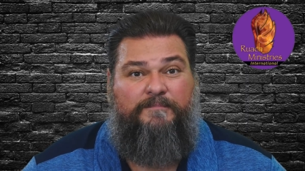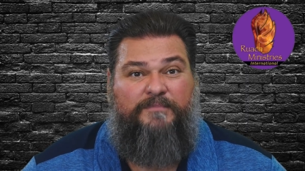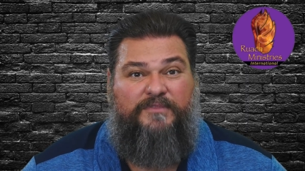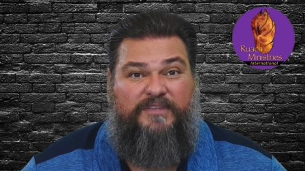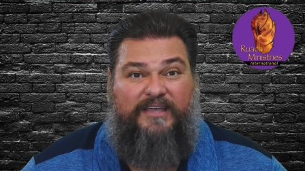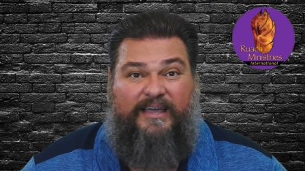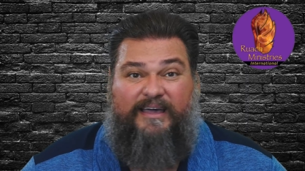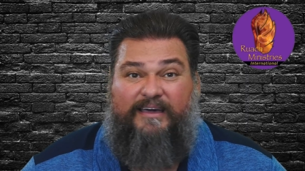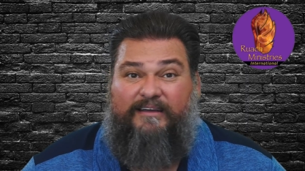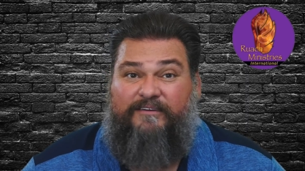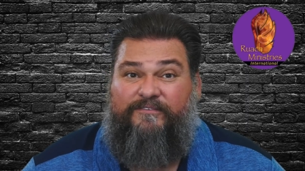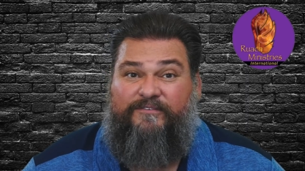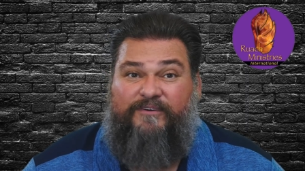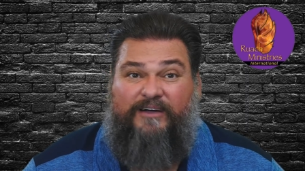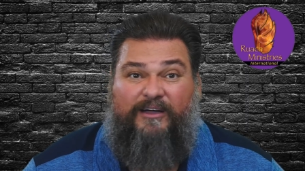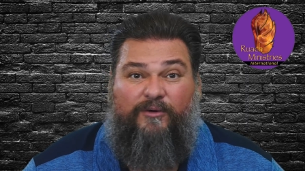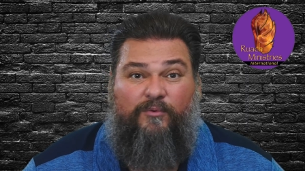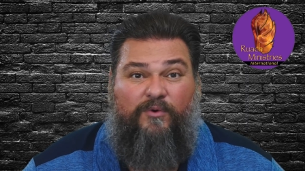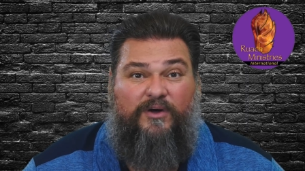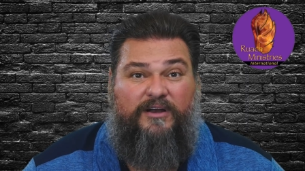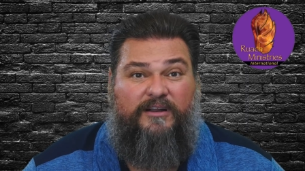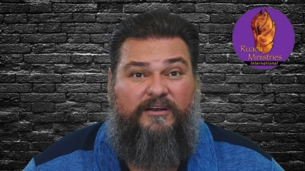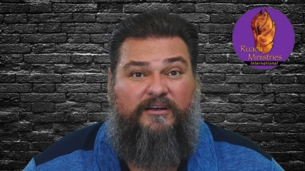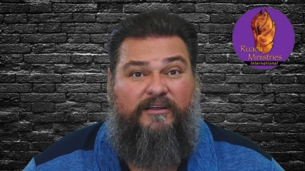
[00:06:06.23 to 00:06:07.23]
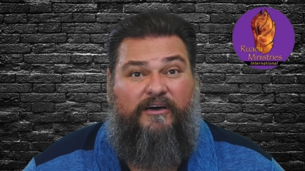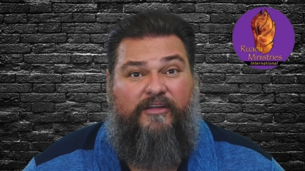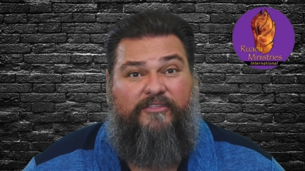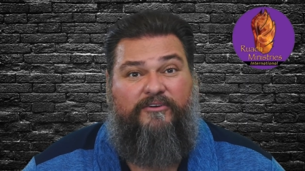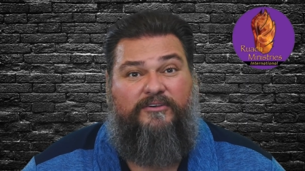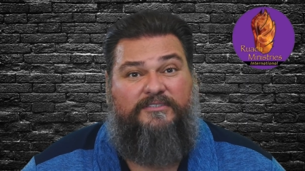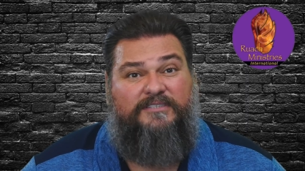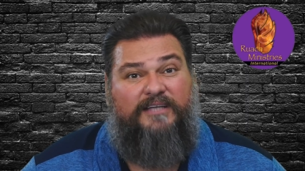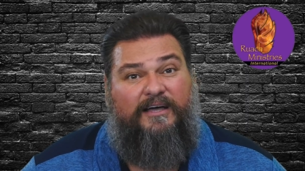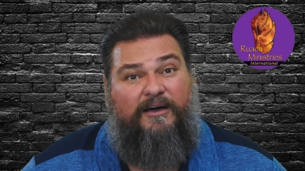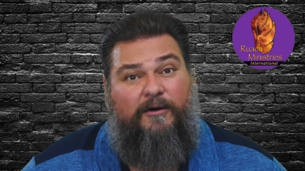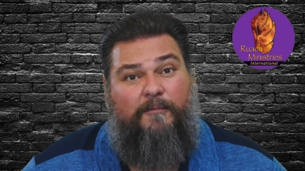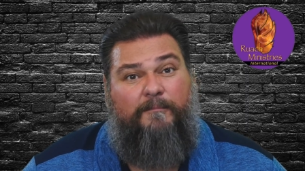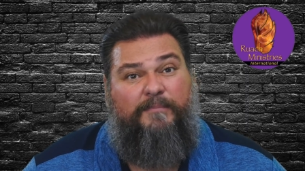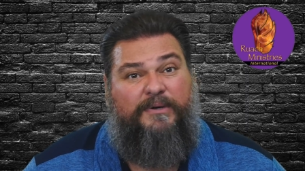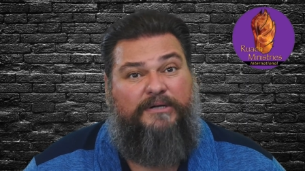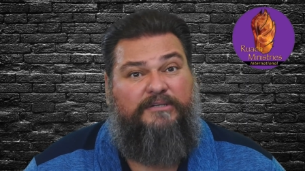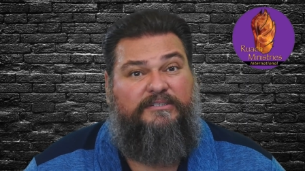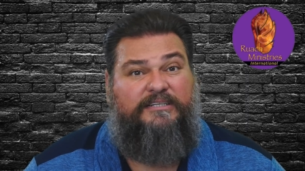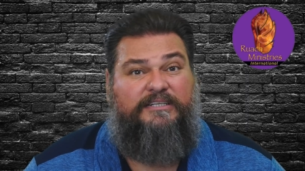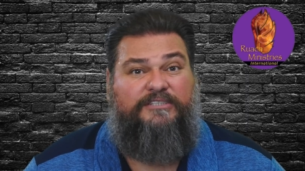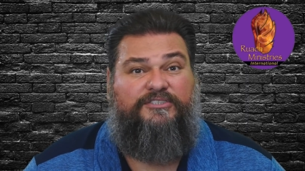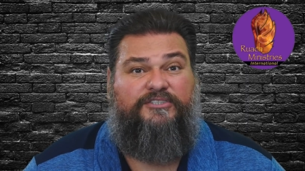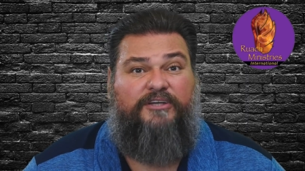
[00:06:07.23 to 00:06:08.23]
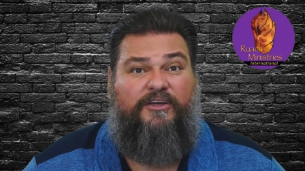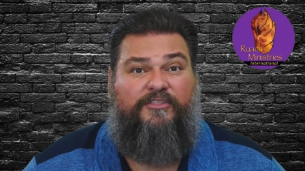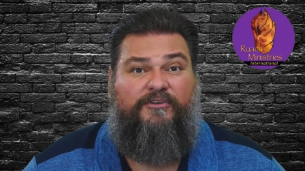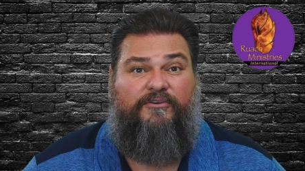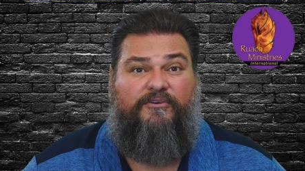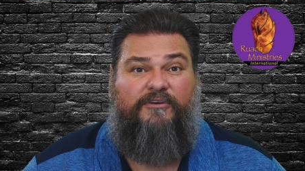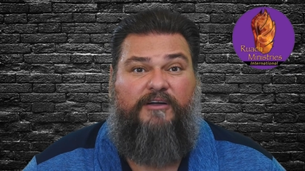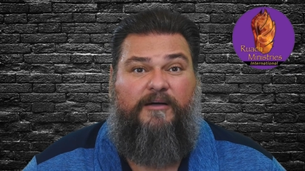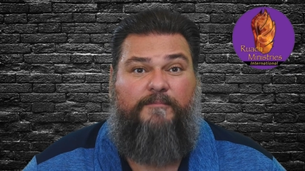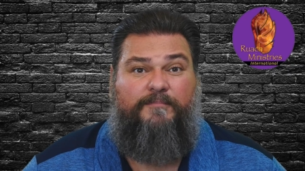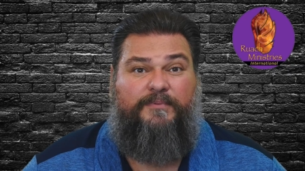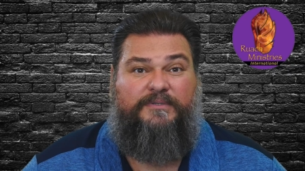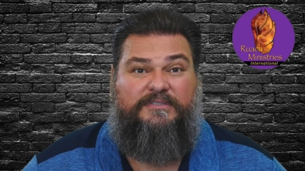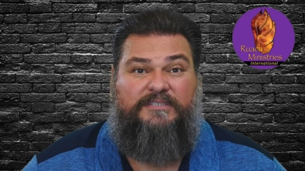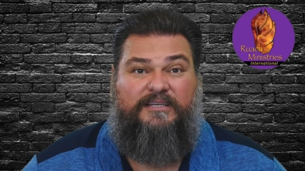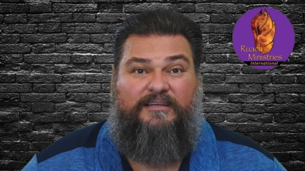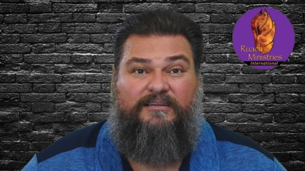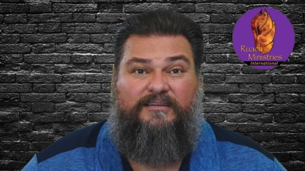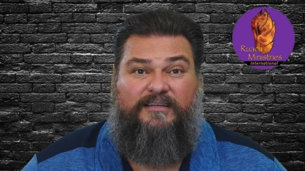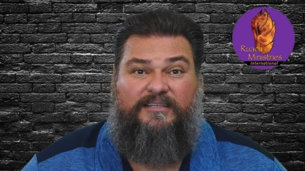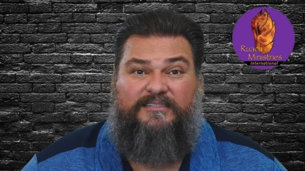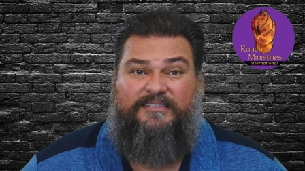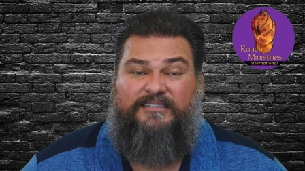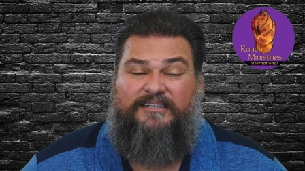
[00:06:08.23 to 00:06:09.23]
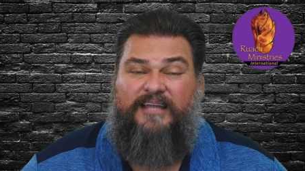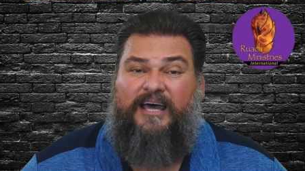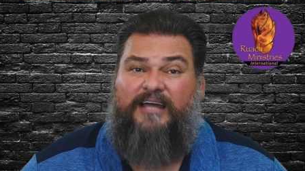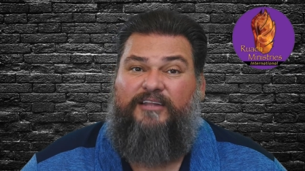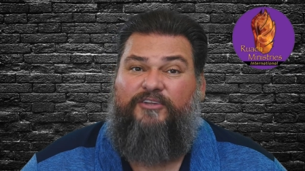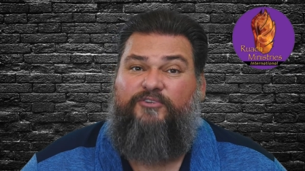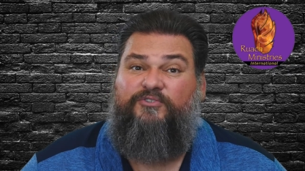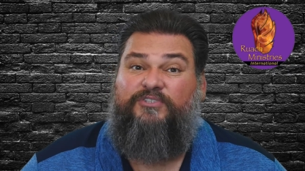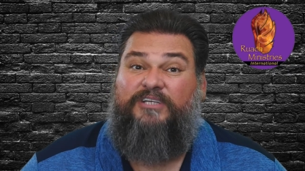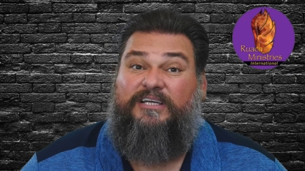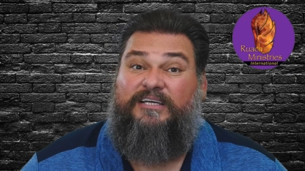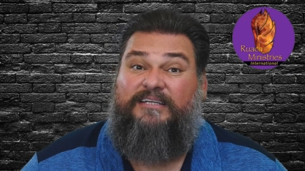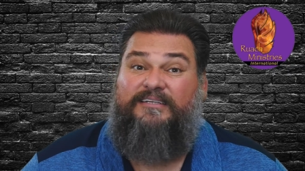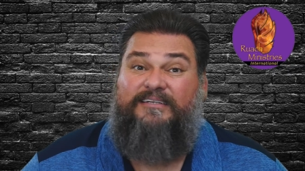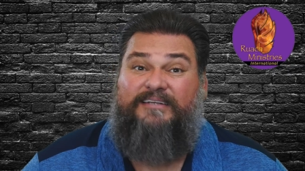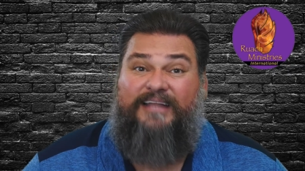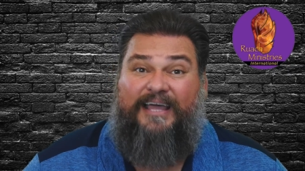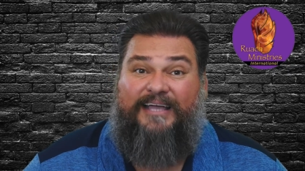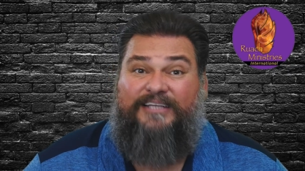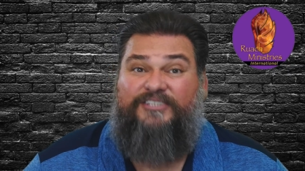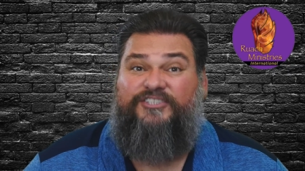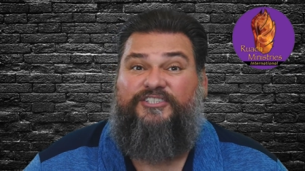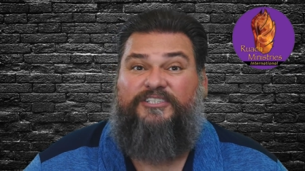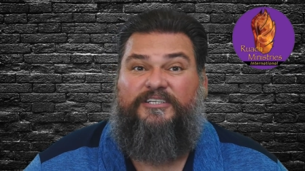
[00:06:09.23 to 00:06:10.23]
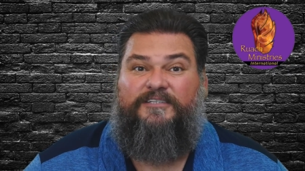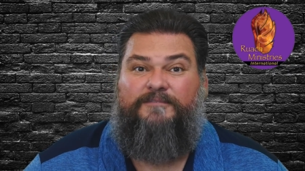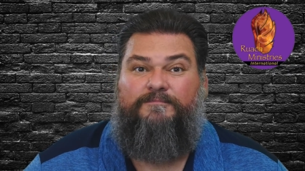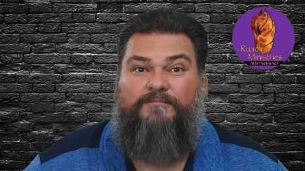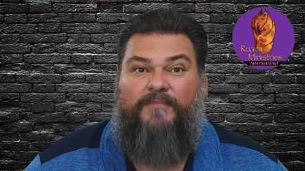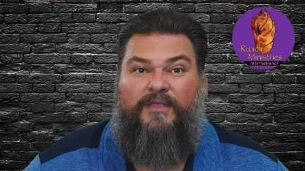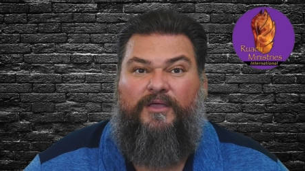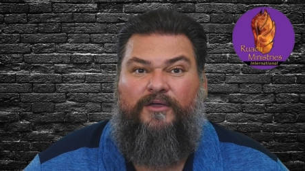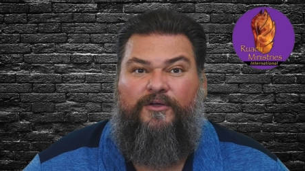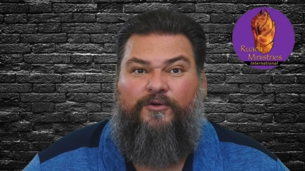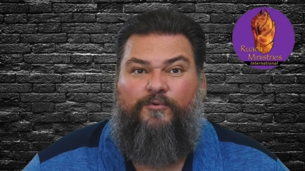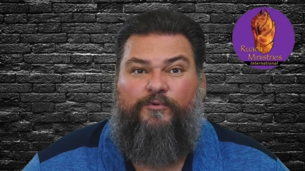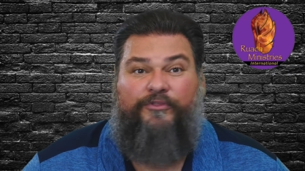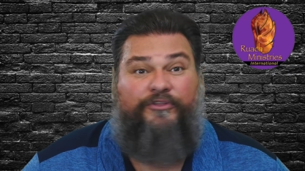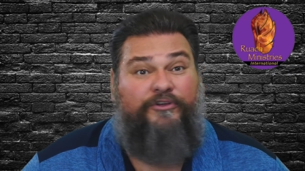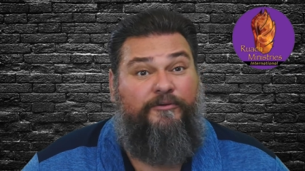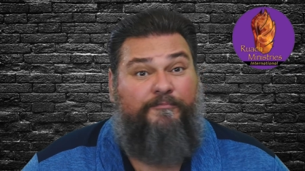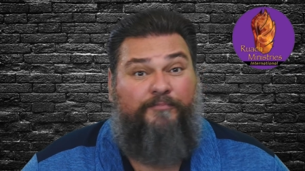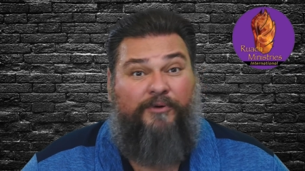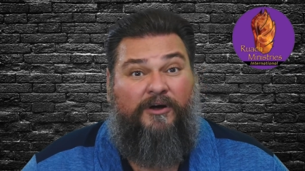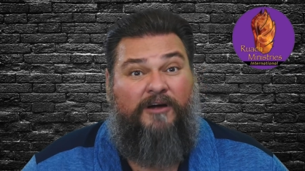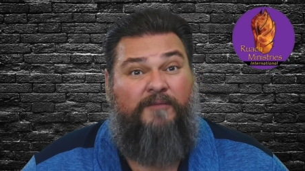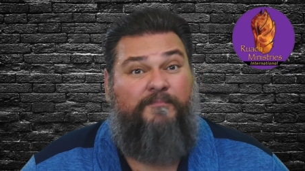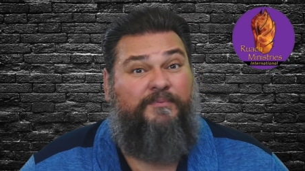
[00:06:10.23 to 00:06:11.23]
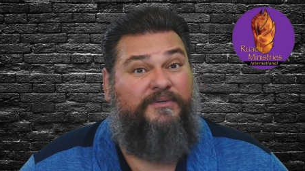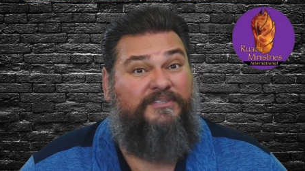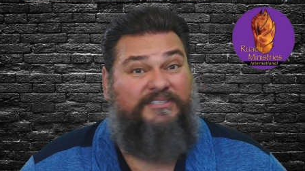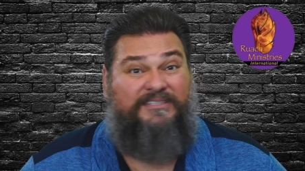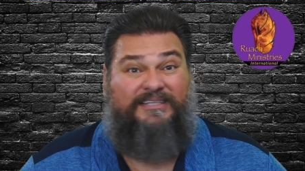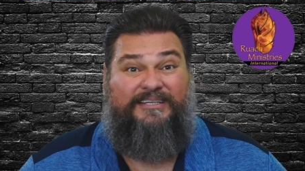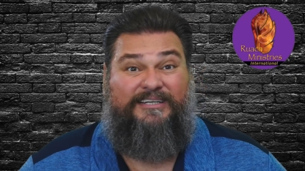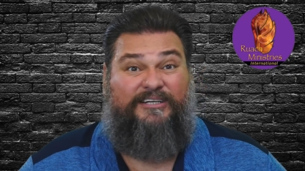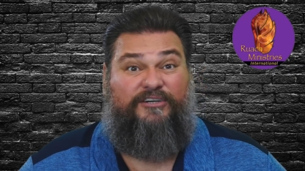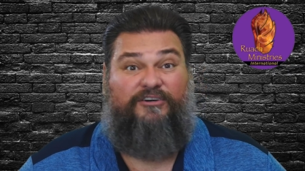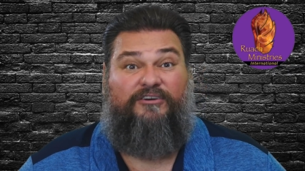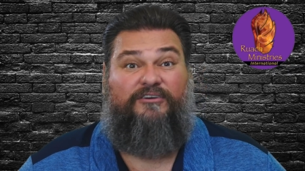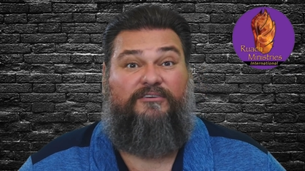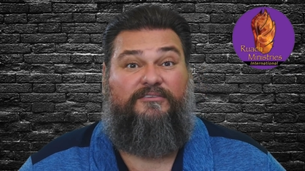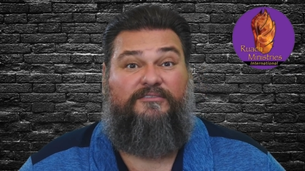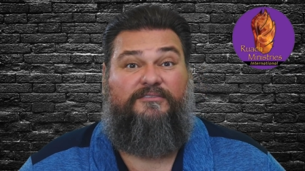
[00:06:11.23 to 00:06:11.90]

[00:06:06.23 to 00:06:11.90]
to edify one another, to help build each other up, and to, to not lose connection with your purpose here.